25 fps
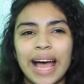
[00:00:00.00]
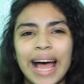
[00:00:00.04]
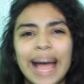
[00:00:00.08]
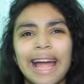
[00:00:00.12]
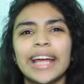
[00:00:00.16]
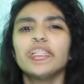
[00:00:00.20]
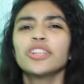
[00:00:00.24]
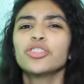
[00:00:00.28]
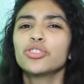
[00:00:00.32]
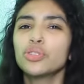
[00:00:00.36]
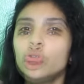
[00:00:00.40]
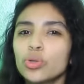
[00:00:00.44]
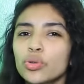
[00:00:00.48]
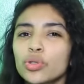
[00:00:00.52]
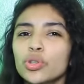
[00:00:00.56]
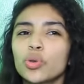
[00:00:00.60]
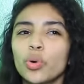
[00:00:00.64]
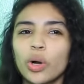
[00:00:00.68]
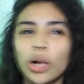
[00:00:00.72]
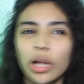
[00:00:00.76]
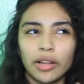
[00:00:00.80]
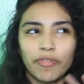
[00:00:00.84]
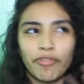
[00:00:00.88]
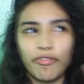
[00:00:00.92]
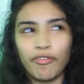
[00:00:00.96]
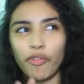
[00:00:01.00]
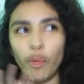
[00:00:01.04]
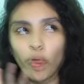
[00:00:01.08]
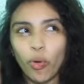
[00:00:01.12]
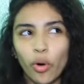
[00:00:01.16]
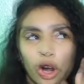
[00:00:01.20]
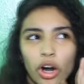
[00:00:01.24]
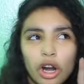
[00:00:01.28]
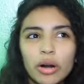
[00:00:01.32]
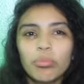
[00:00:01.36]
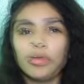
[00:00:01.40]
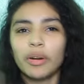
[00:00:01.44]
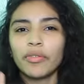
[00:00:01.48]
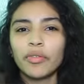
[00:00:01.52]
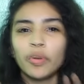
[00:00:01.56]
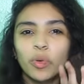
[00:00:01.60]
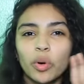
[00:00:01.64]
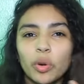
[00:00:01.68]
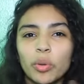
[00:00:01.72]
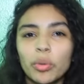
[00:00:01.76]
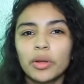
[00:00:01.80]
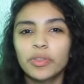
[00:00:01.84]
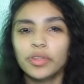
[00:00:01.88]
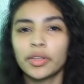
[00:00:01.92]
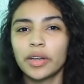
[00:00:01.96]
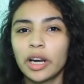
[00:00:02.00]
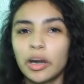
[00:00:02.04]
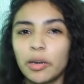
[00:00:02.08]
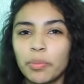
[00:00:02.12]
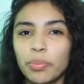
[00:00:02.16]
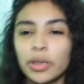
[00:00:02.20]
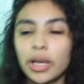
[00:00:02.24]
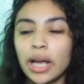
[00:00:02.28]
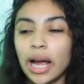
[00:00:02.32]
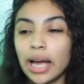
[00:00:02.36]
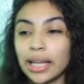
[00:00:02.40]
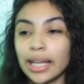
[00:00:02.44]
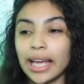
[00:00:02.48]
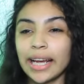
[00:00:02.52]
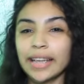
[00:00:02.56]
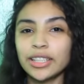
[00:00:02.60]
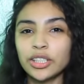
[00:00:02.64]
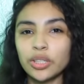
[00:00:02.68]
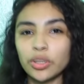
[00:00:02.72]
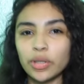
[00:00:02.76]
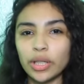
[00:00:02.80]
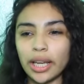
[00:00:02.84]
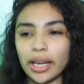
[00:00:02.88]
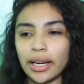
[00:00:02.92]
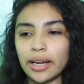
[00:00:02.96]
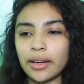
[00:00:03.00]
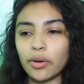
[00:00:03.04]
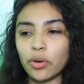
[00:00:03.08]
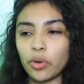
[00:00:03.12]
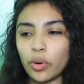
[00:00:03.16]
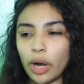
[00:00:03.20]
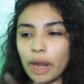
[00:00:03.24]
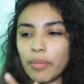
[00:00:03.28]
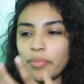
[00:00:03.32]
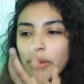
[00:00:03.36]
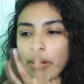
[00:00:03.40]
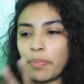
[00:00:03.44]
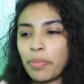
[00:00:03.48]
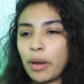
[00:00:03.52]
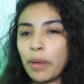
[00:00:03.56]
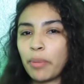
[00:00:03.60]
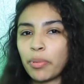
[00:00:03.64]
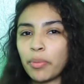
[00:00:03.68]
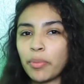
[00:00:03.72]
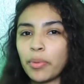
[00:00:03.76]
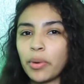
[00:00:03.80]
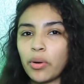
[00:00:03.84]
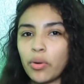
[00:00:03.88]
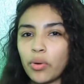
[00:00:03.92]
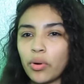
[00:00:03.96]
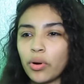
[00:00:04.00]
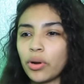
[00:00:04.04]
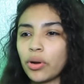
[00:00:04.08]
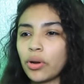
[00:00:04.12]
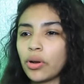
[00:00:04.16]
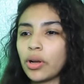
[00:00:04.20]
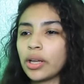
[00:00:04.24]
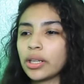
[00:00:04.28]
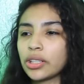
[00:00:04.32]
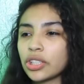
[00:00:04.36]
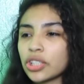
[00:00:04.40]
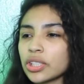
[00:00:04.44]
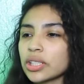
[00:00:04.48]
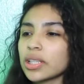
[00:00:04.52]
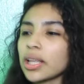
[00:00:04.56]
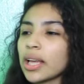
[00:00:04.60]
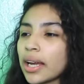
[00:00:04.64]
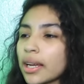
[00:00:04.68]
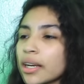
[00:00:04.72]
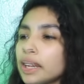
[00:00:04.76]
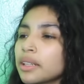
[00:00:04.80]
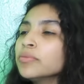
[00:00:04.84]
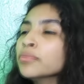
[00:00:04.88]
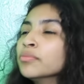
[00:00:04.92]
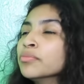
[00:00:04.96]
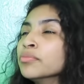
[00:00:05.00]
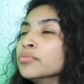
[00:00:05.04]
I do do a form of aromatherapy. I like to like grab my peppermint oil and just like,